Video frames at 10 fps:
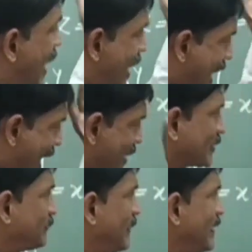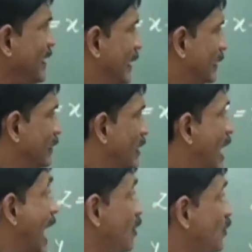I am explaining
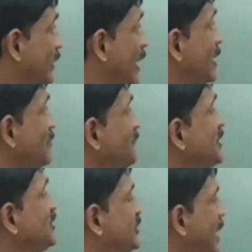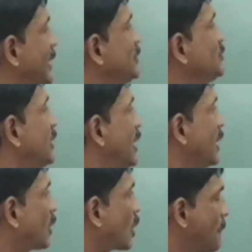here how can we change a
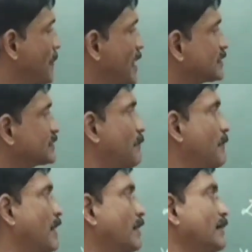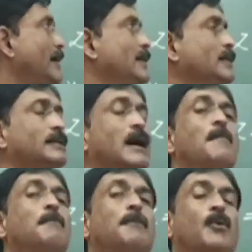complex number in the
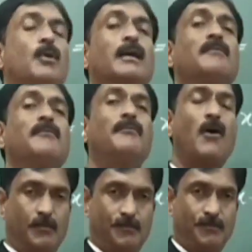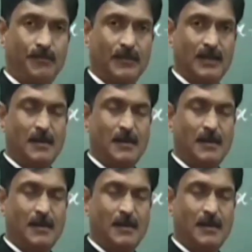polar form.